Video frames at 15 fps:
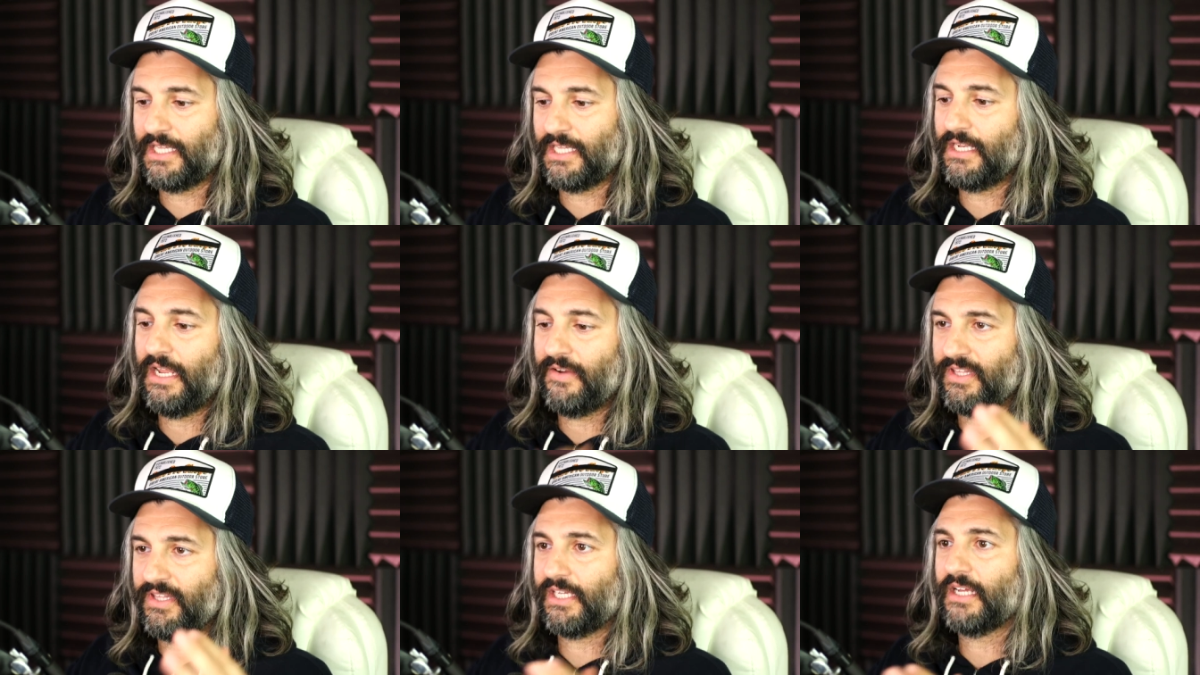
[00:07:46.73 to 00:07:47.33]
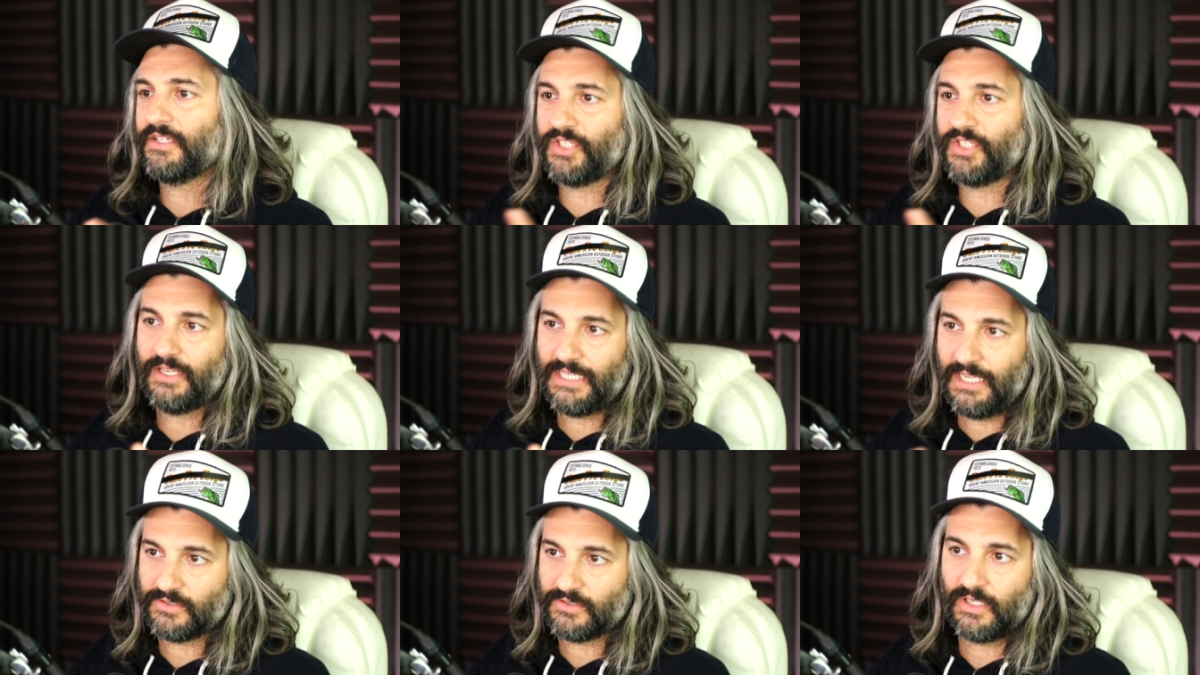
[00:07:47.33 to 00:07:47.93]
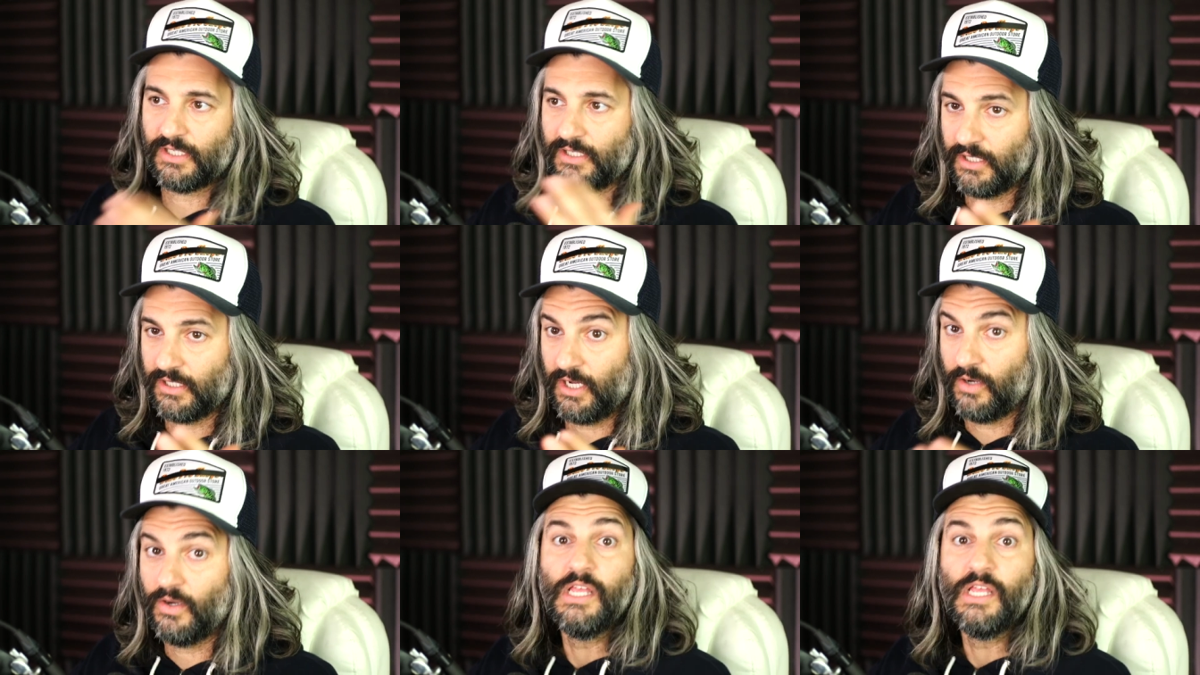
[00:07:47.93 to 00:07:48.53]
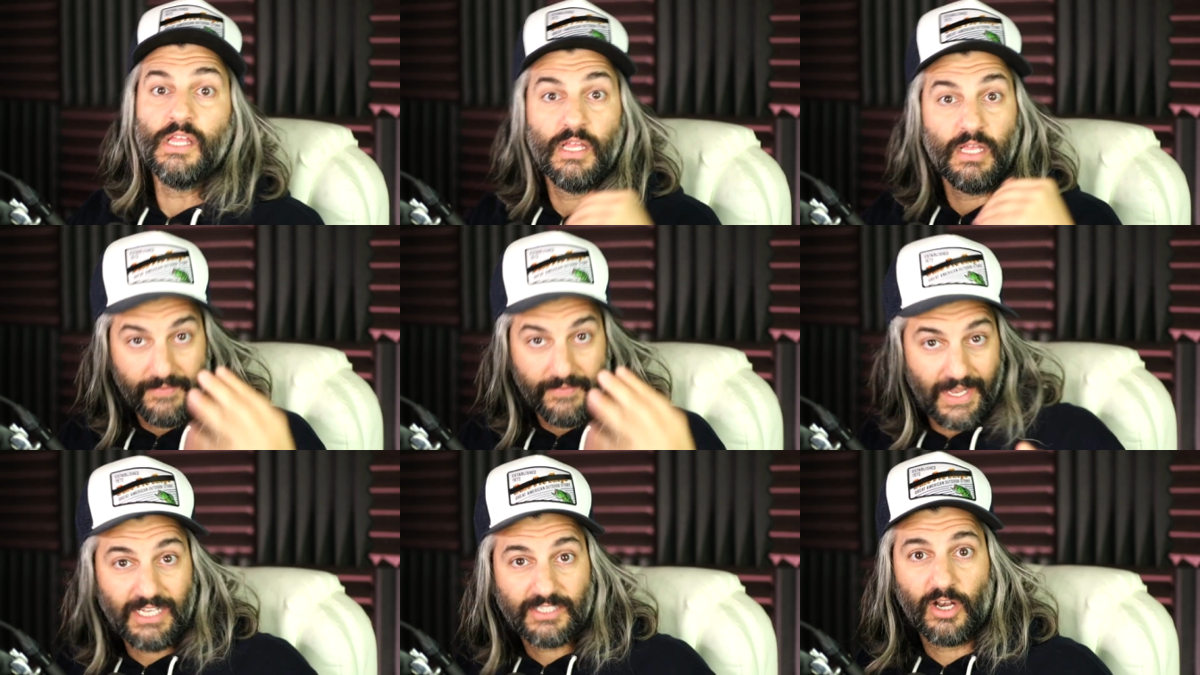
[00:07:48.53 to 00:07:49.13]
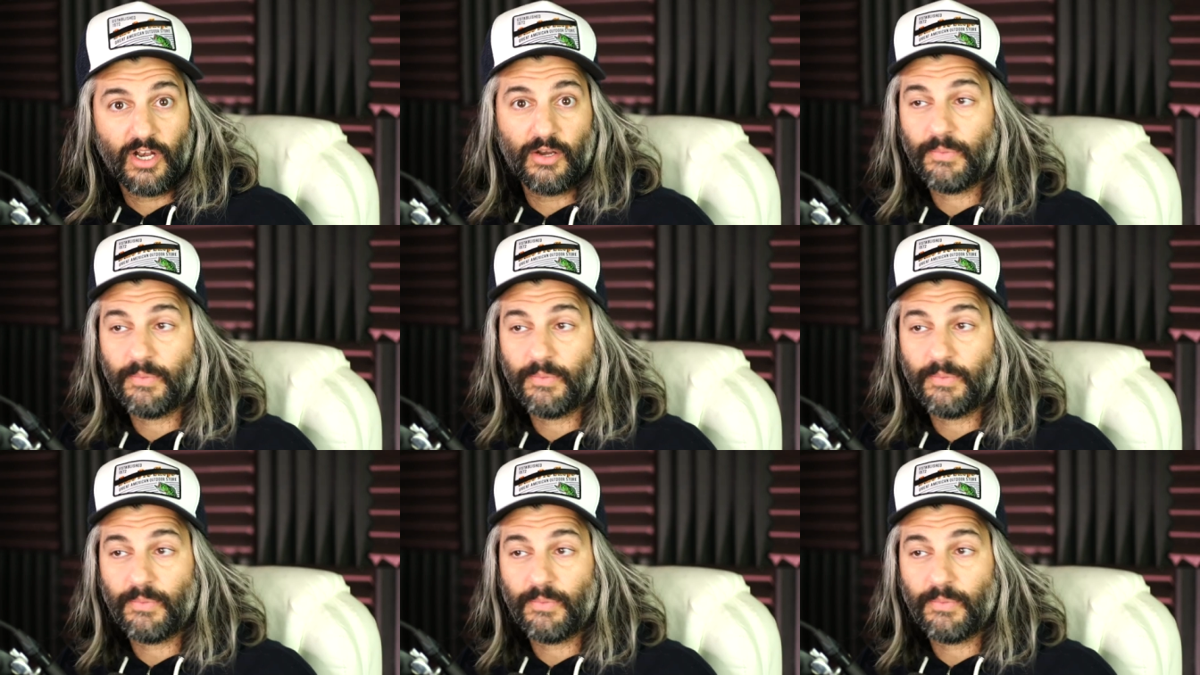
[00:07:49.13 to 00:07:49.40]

and then everything got shut down, so I couldn't go. Then I started to